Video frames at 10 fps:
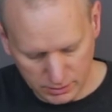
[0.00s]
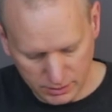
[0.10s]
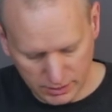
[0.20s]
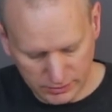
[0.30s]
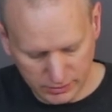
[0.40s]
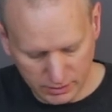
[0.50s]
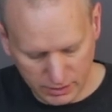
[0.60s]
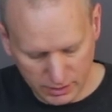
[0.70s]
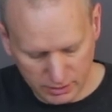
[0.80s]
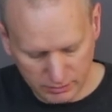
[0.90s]
nice
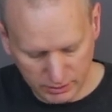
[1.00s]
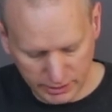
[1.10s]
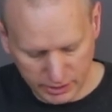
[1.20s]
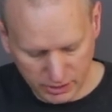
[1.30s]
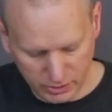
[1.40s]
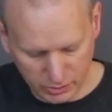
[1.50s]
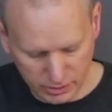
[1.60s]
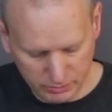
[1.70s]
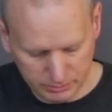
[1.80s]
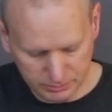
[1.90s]
and evenly
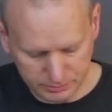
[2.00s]
coated.